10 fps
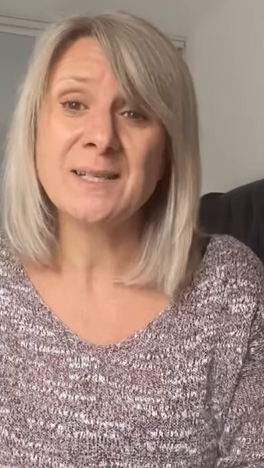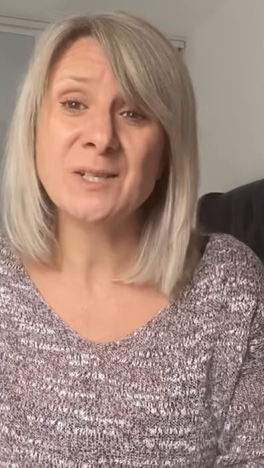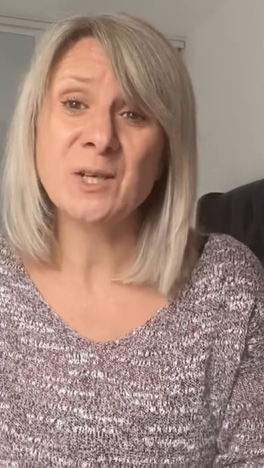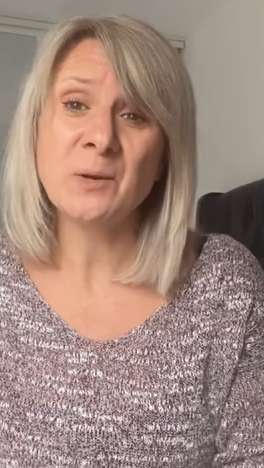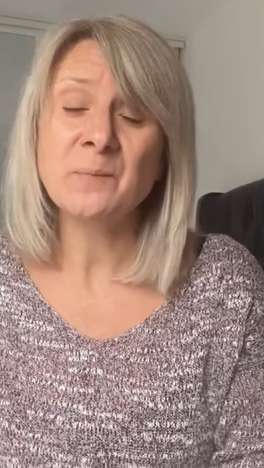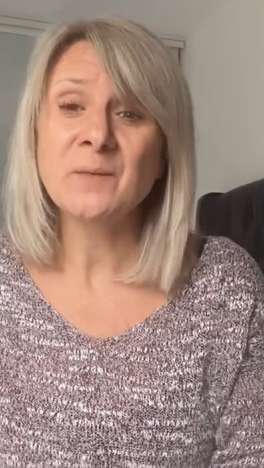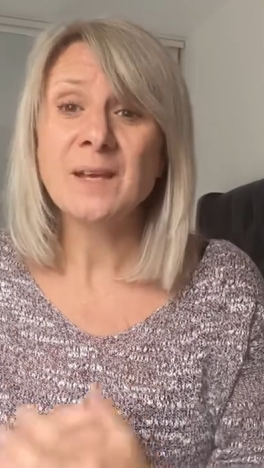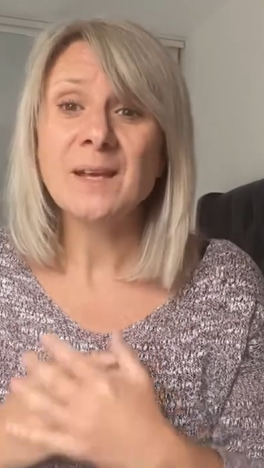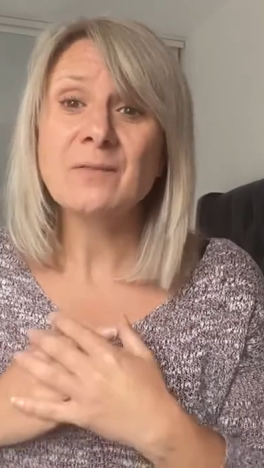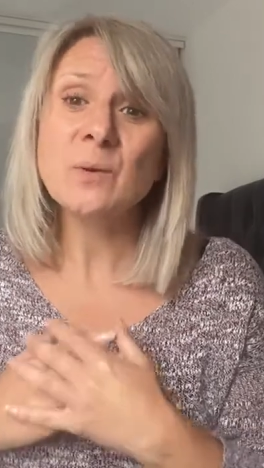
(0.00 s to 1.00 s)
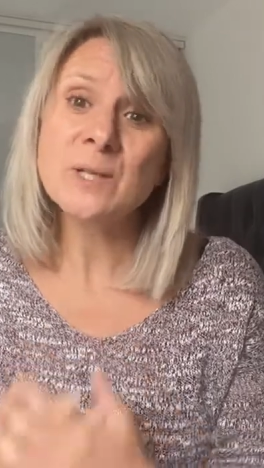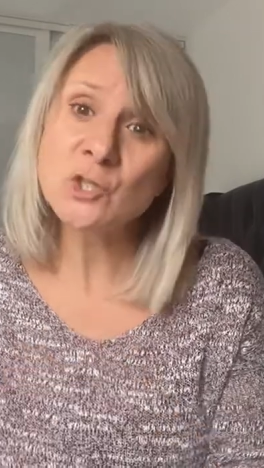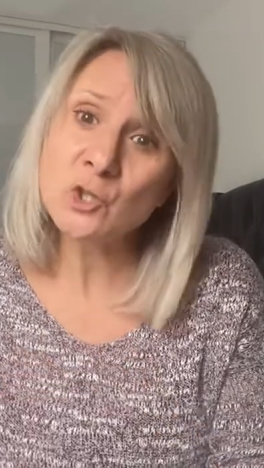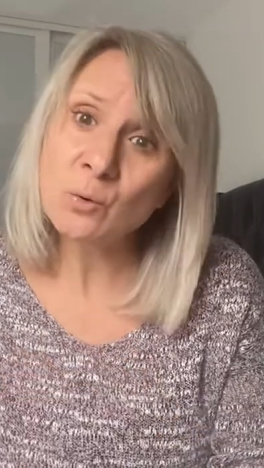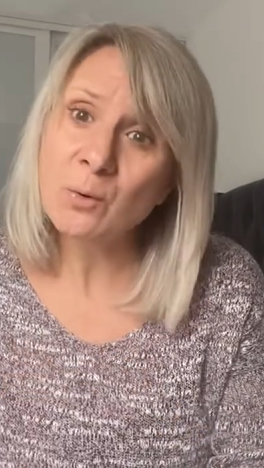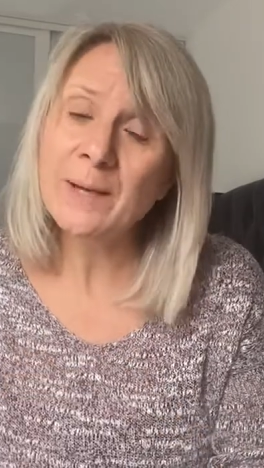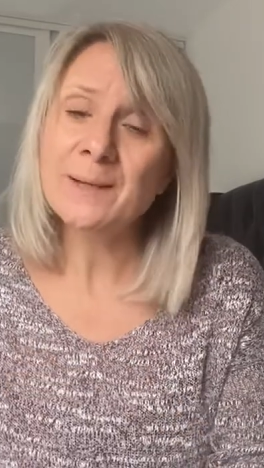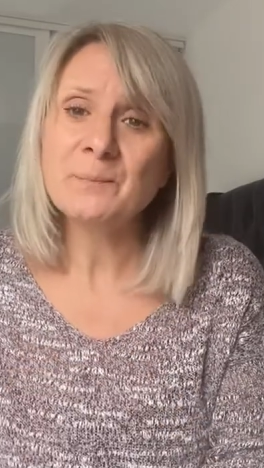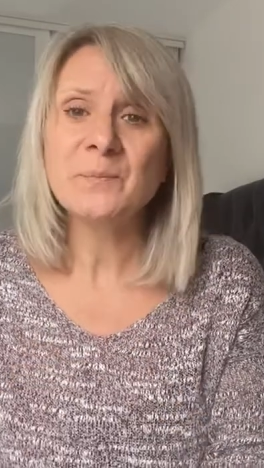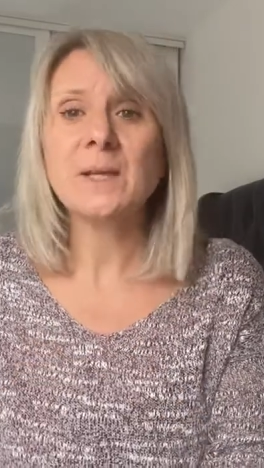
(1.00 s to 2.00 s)
So if you
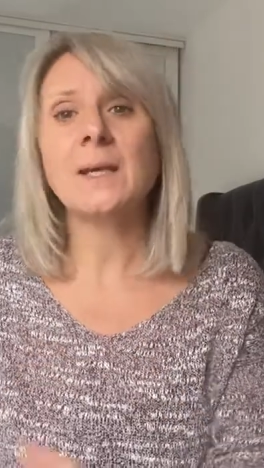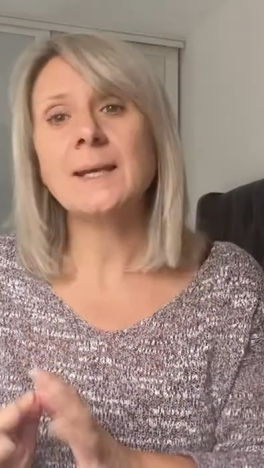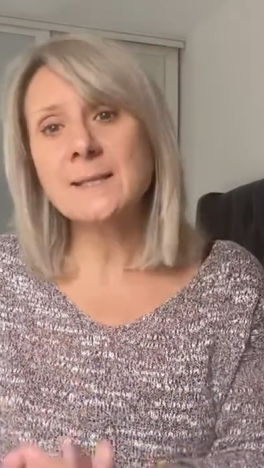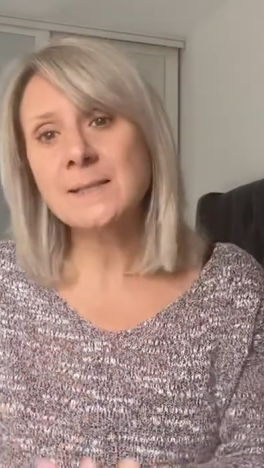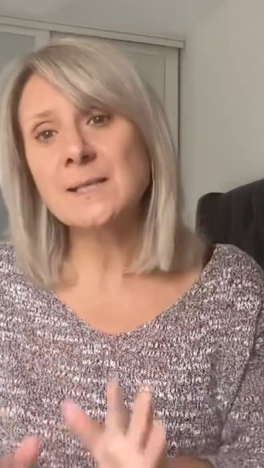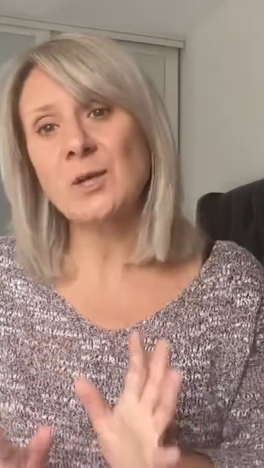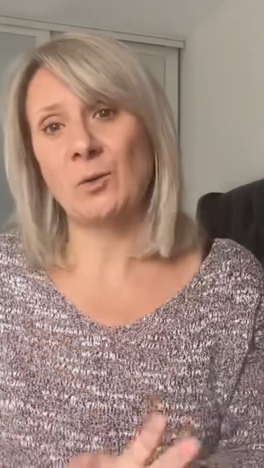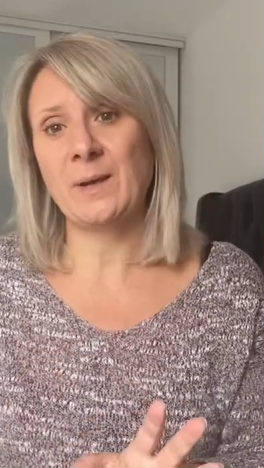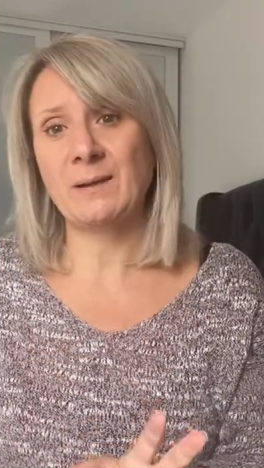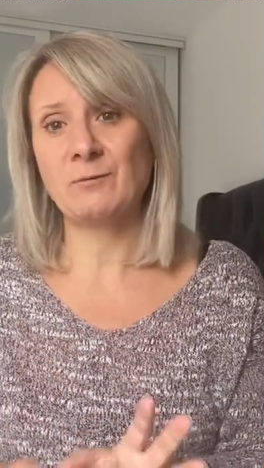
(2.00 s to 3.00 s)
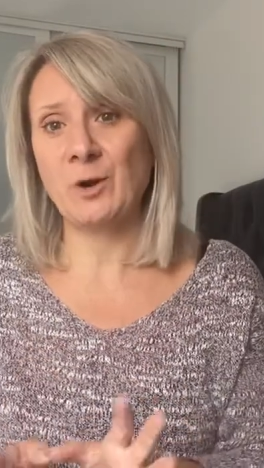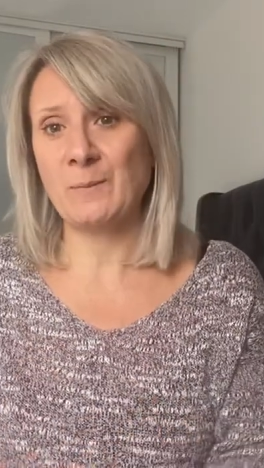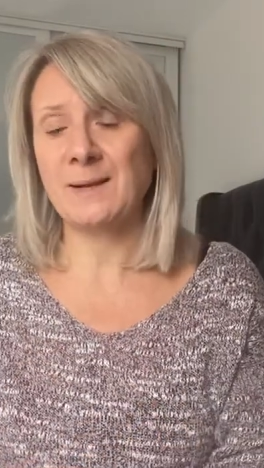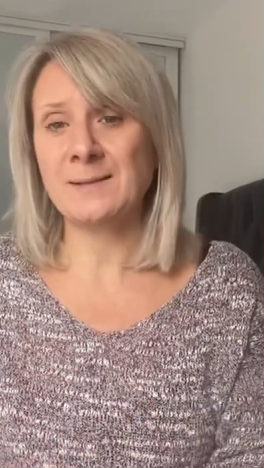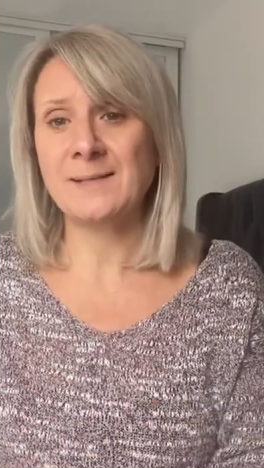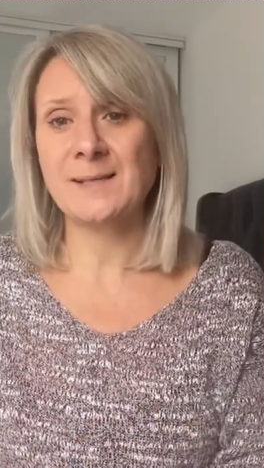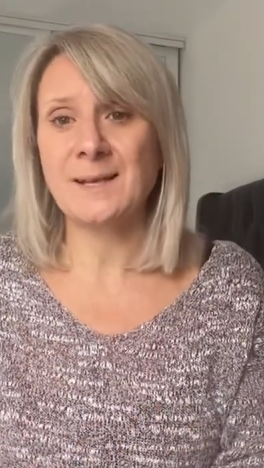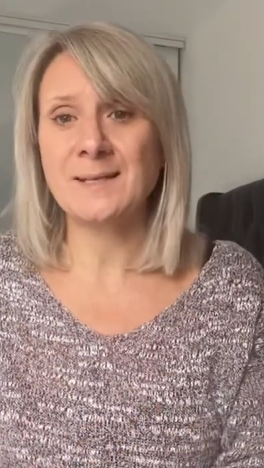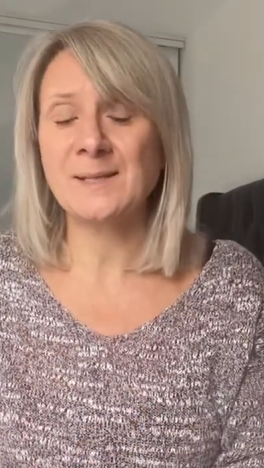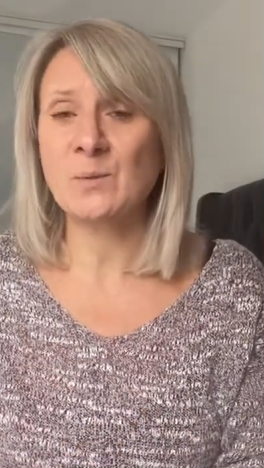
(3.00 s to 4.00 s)
enjoy easygoing
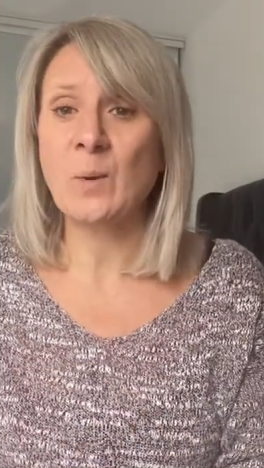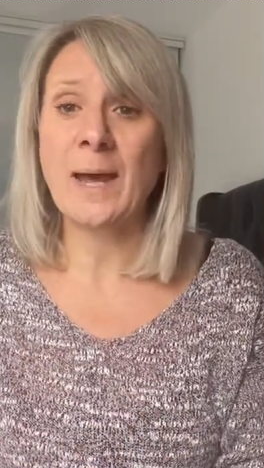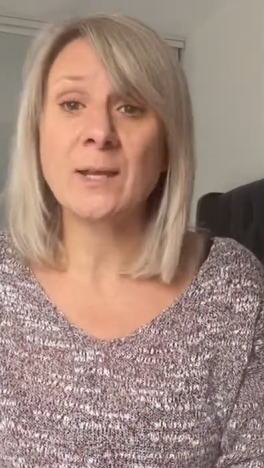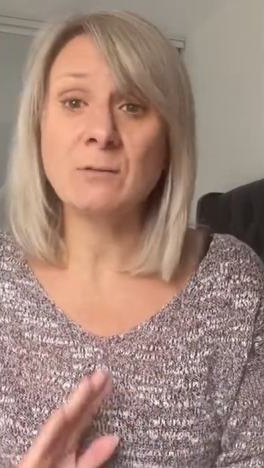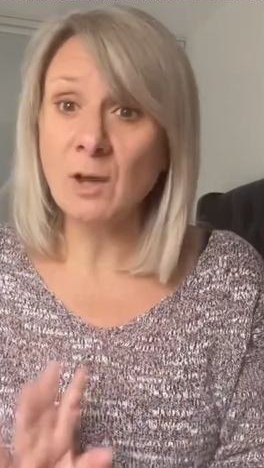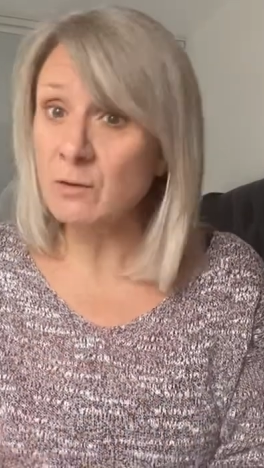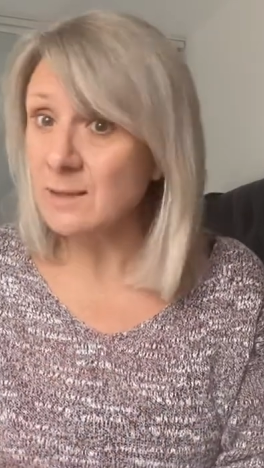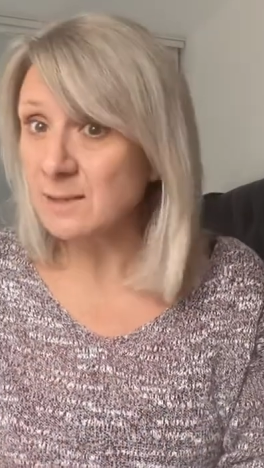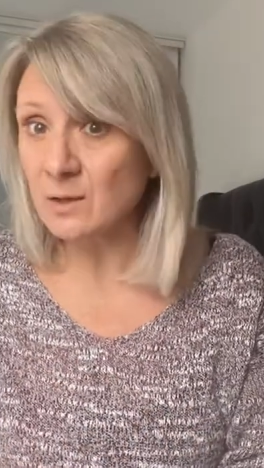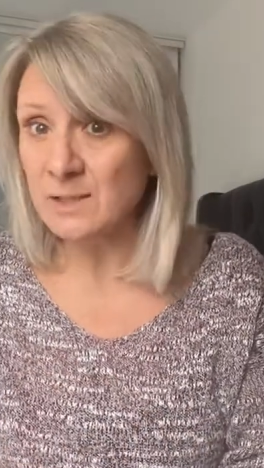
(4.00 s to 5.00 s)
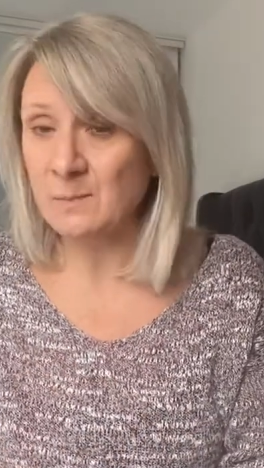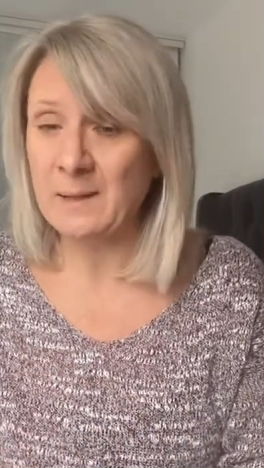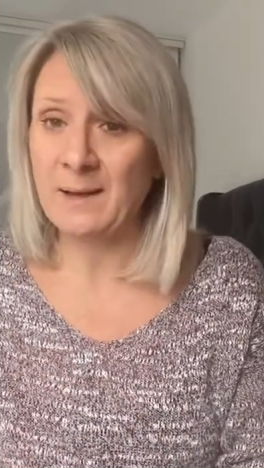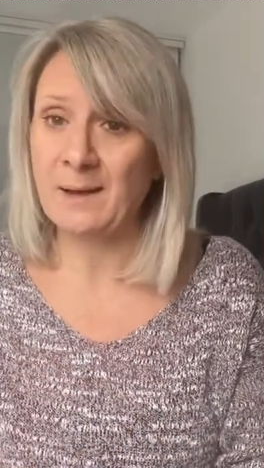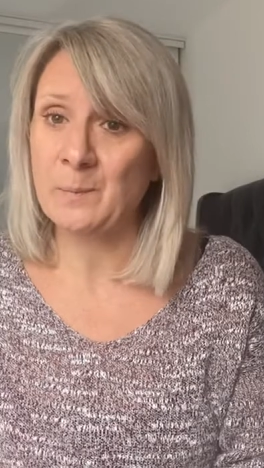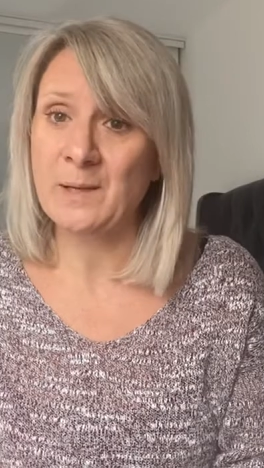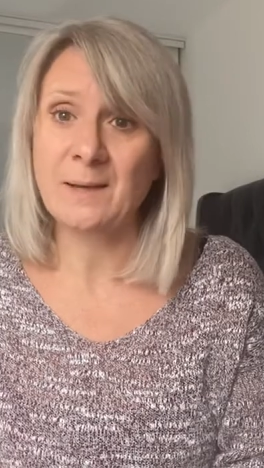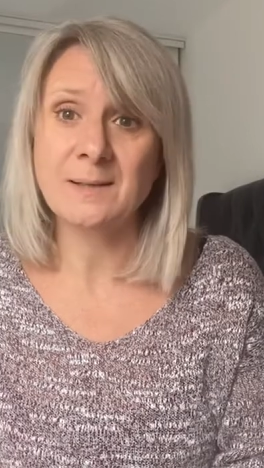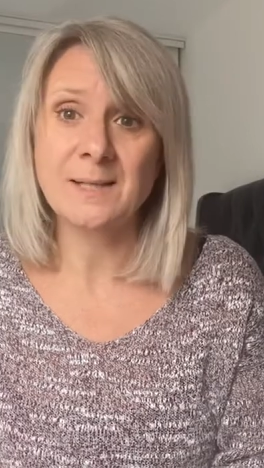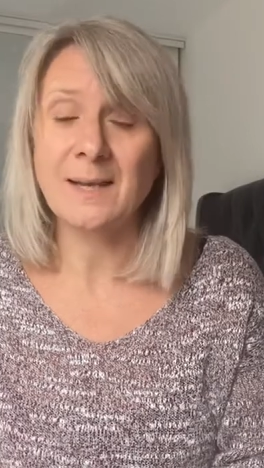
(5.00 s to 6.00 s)
romances where you know there's going to be a happy
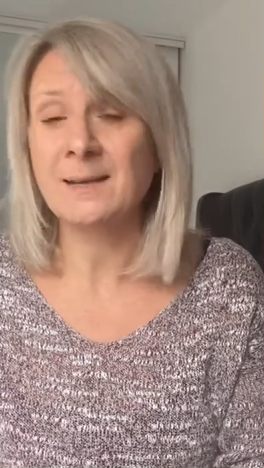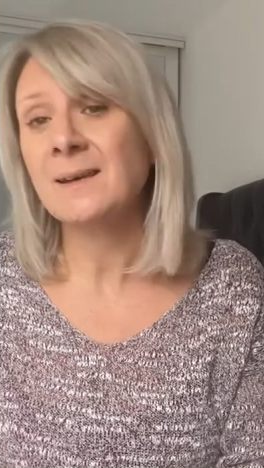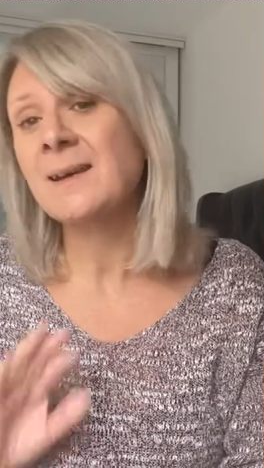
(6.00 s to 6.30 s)
ending,